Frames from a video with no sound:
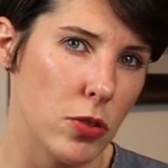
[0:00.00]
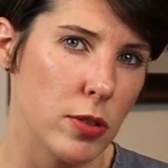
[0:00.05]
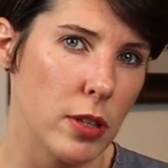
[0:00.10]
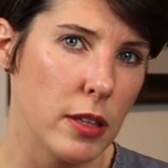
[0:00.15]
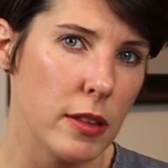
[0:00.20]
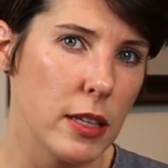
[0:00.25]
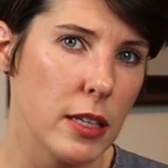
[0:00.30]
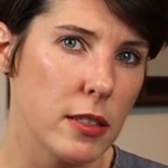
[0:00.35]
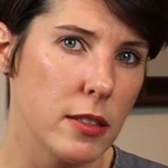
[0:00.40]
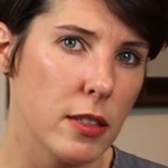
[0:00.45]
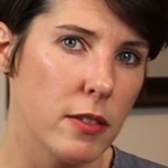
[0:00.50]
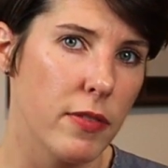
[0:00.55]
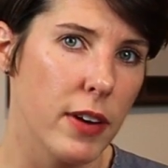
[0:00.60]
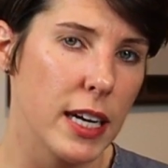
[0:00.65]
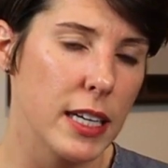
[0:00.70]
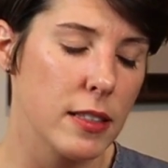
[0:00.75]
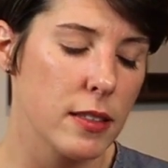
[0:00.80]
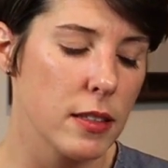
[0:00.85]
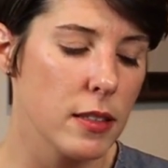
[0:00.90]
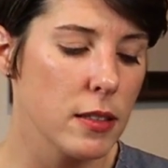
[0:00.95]
using these
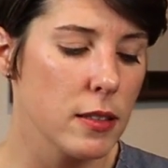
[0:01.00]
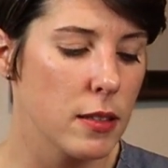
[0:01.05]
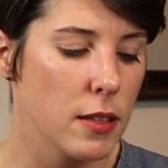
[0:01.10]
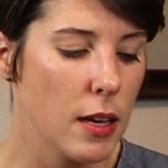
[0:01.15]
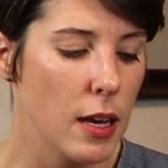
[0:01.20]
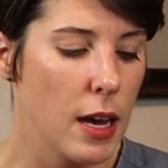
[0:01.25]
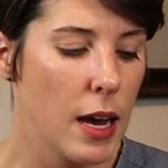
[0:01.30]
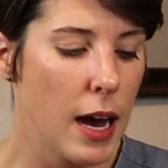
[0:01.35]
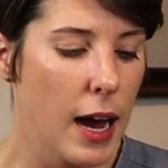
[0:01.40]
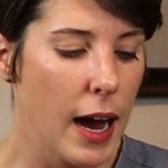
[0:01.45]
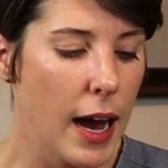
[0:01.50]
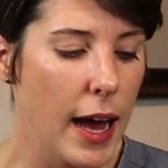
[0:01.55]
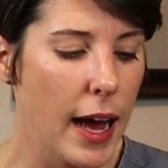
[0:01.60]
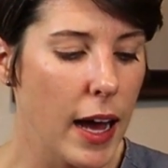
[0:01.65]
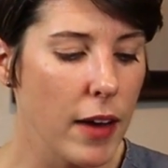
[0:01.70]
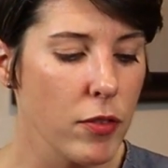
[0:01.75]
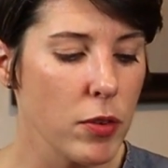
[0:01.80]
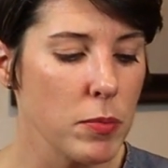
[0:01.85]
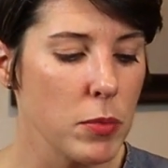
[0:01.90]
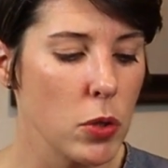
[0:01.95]
devices, I
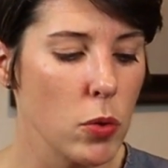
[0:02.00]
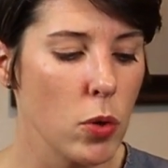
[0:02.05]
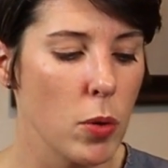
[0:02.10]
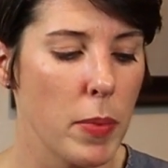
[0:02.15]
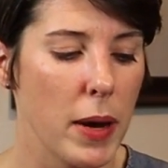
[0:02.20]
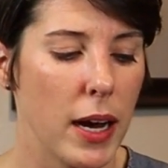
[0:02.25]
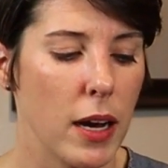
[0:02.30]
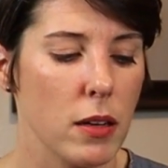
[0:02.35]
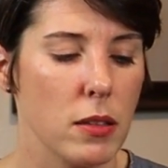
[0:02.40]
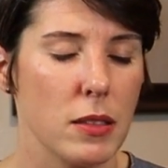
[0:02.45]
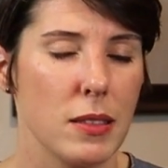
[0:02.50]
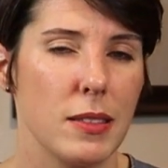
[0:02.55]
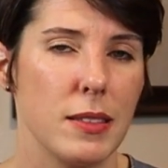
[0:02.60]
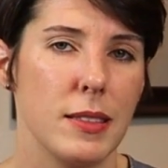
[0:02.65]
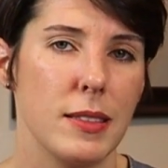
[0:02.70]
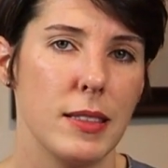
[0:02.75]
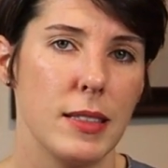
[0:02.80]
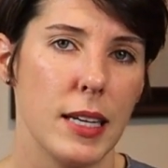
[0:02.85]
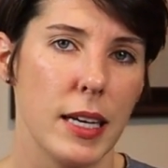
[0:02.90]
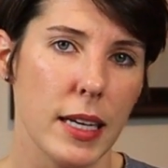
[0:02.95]
have them do about
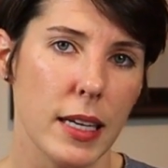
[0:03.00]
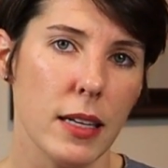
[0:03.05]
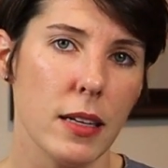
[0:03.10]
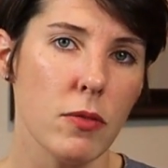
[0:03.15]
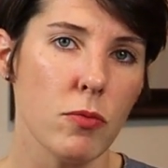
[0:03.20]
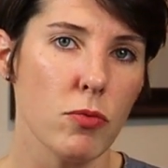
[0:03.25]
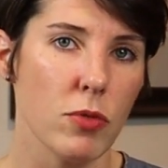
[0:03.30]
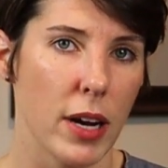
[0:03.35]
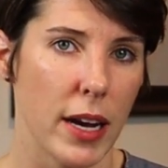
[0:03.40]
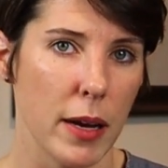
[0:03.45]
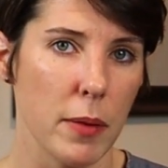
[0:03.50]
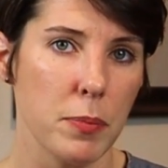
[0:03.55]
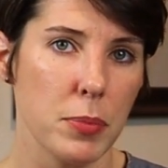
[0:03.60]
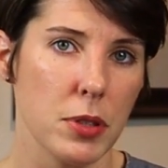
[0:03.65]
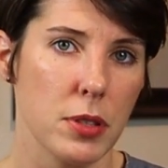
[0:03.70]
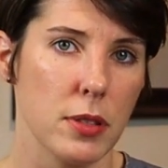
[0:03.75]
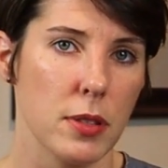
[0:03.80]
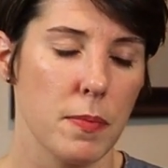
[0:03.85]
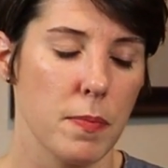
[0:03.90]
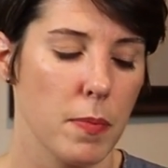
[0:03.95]
10
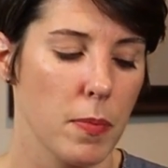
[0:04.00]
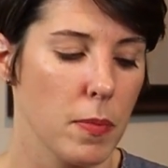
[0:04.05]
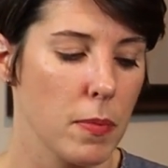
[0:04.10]
reps